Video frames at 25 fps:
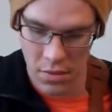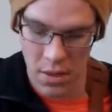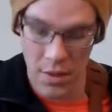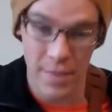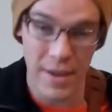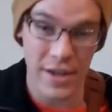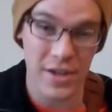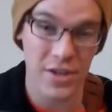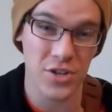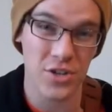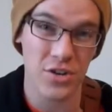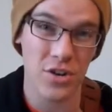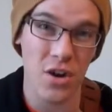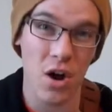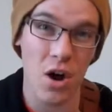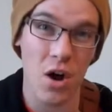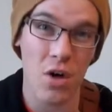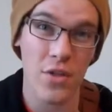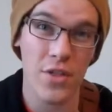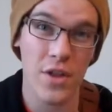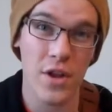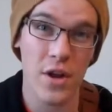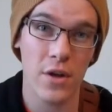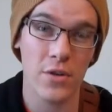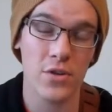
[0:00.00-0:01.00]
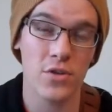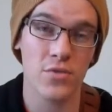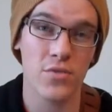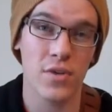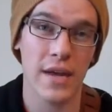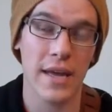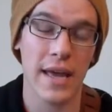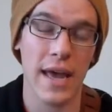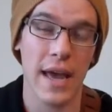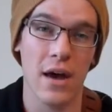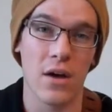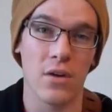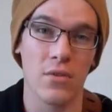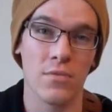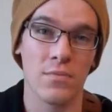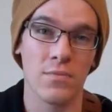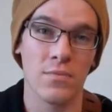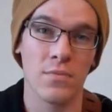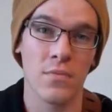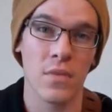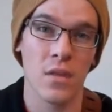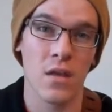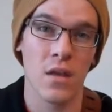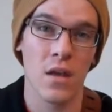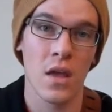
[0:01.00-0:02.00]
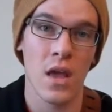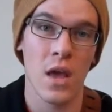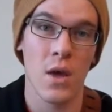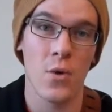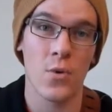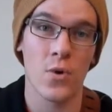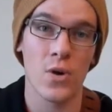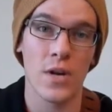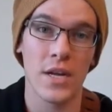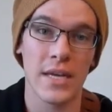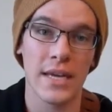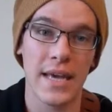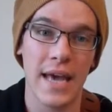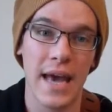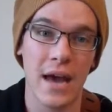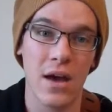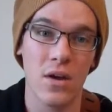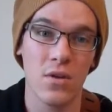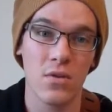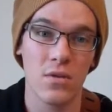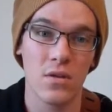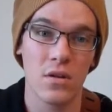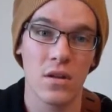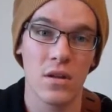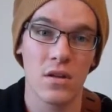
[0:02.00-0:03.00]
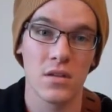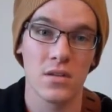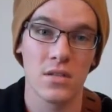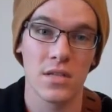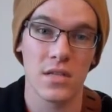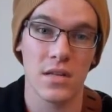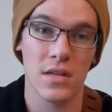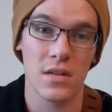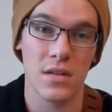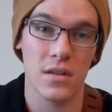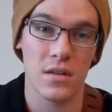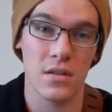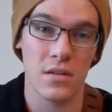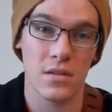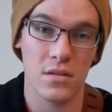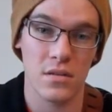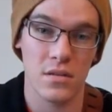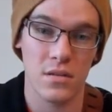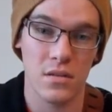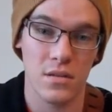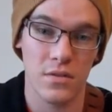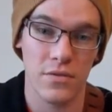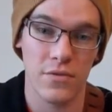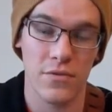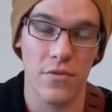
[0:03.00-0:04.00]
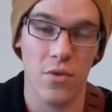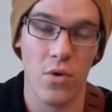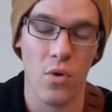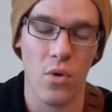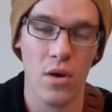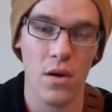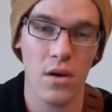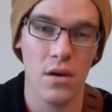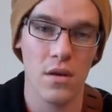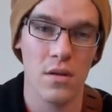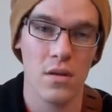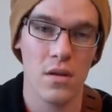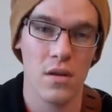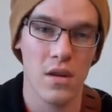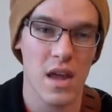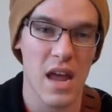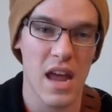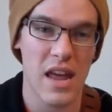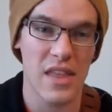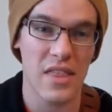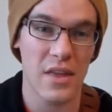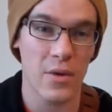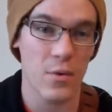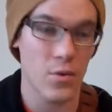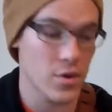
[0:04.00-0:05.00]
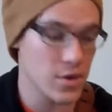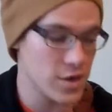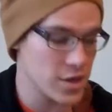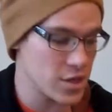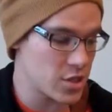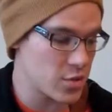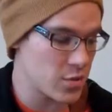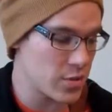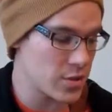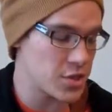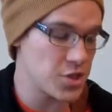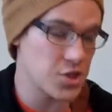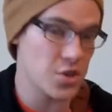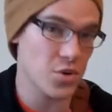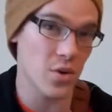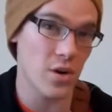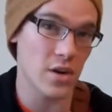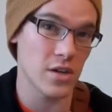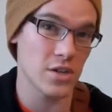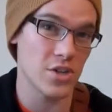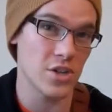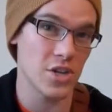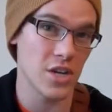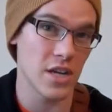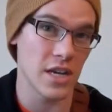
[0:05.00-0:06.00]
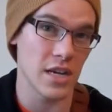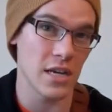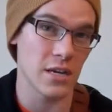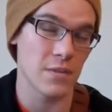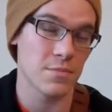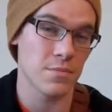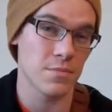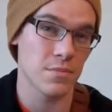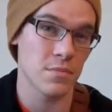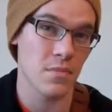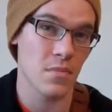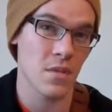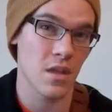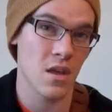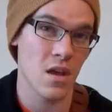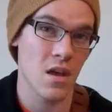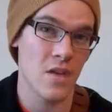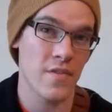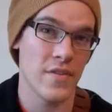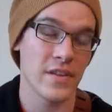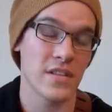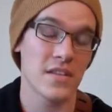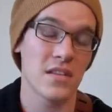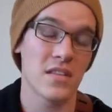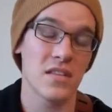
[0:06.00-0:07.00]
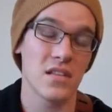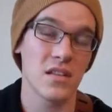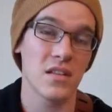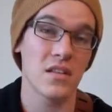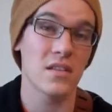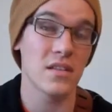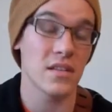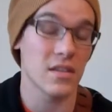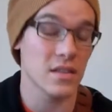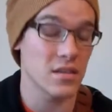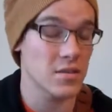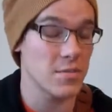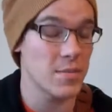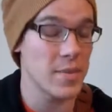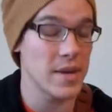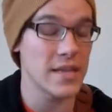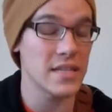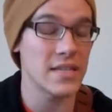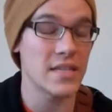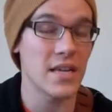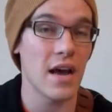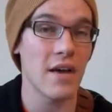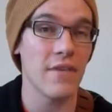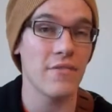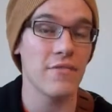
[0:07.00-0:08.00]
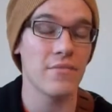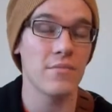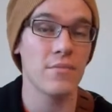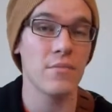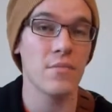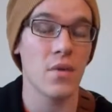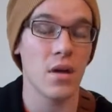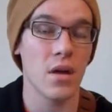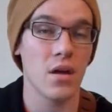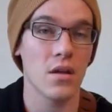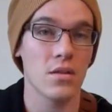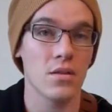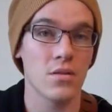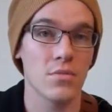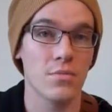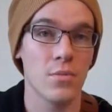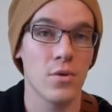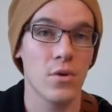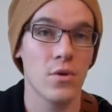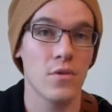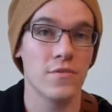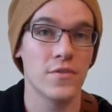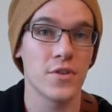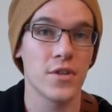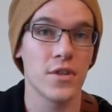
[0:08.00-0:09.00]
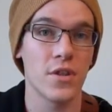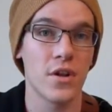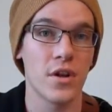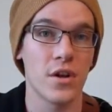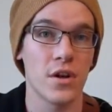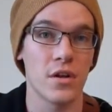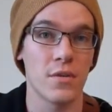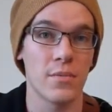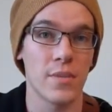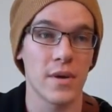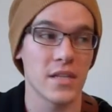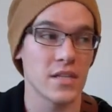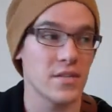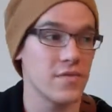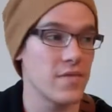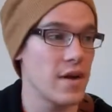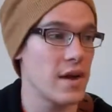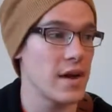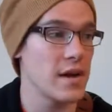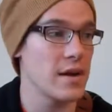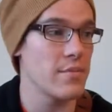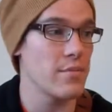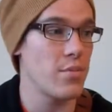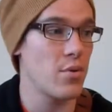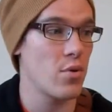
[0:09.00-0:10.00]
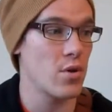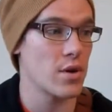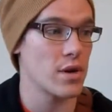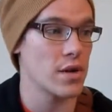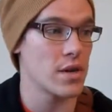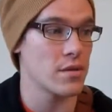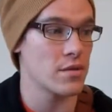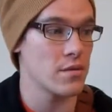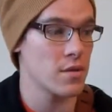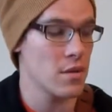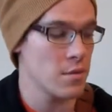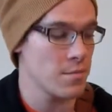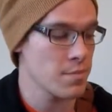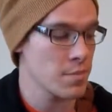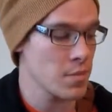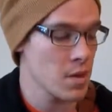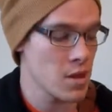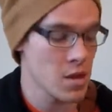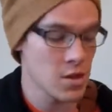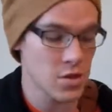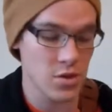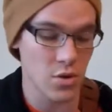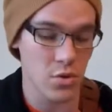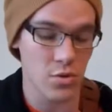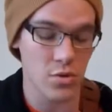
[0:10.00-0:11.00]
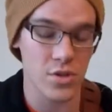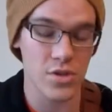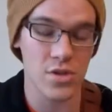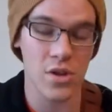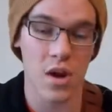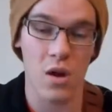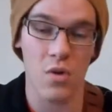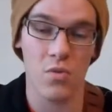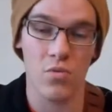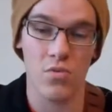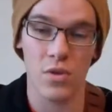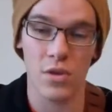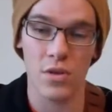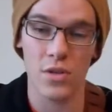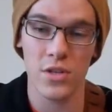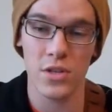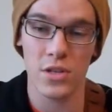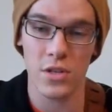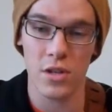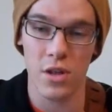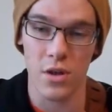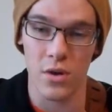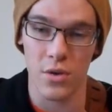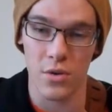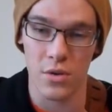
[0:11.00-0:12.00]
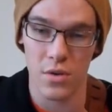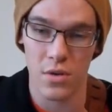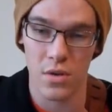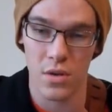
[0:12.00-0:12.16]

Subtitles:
Make sure all the notes ring out. We're going to count to 4, and then we're going to switch to our G. This will be a tough move to learn, but it's very important. So we'll start real slow.